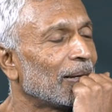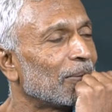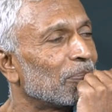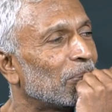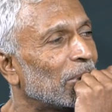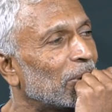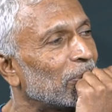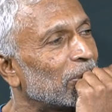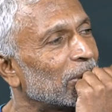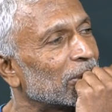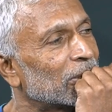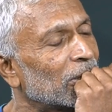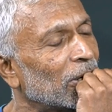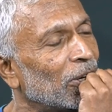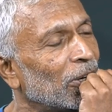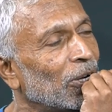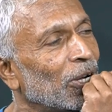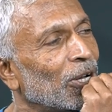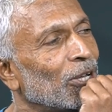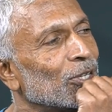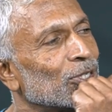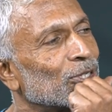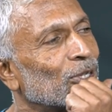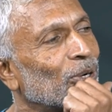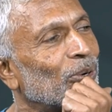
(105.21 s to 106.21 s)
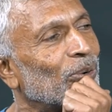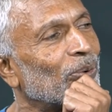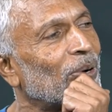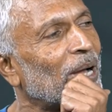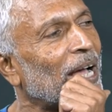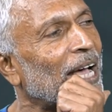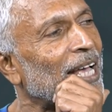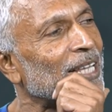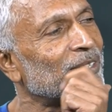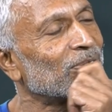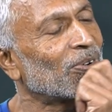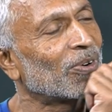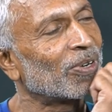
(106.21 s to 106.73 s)
But so
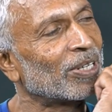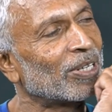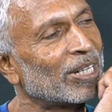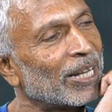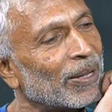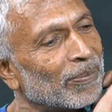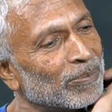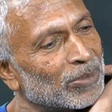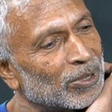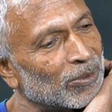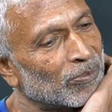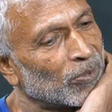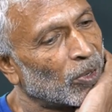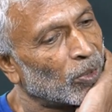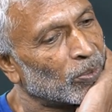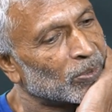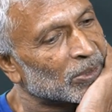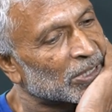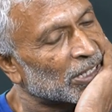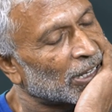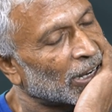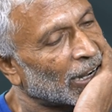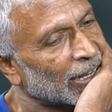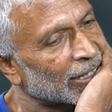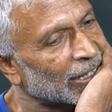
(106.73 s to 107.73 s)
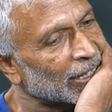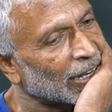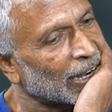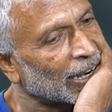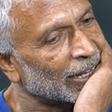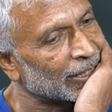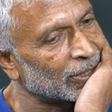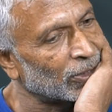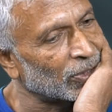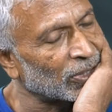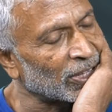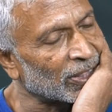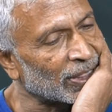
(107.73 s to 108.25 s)
as for redemptive moments in art, I
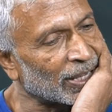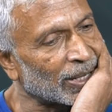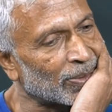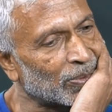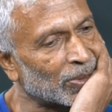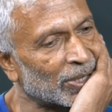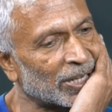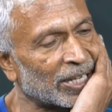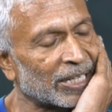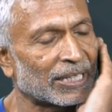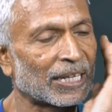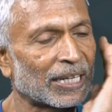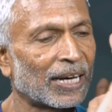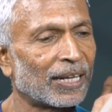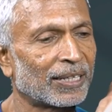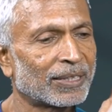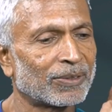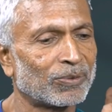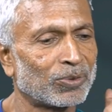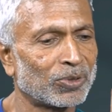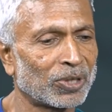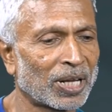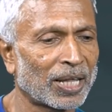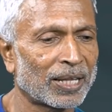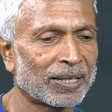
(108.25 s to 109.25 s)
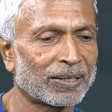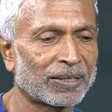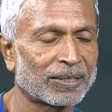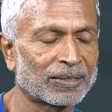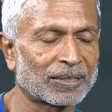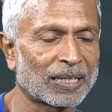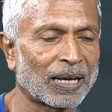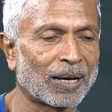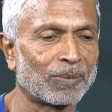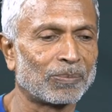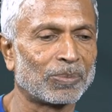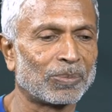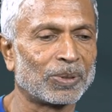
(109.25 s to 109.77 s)
don't think there were any. I'll give you another
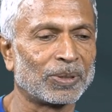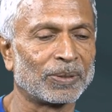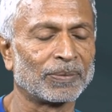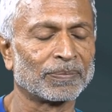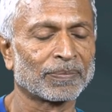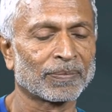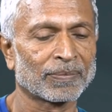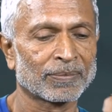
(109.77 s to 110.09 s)
example.